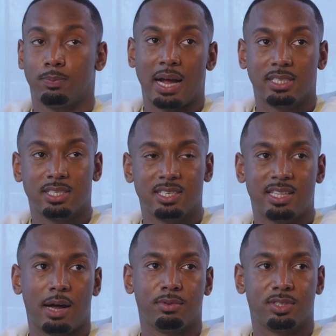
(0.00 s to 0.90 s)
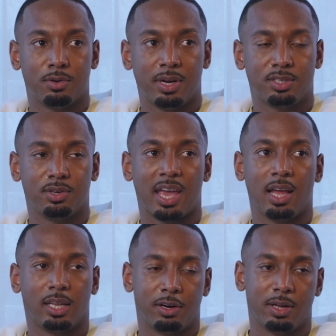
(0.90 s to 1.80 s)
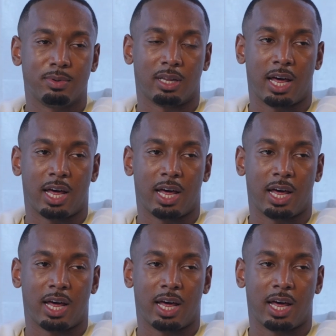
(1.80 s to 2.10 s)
the practices that I was doing to gain clarity was a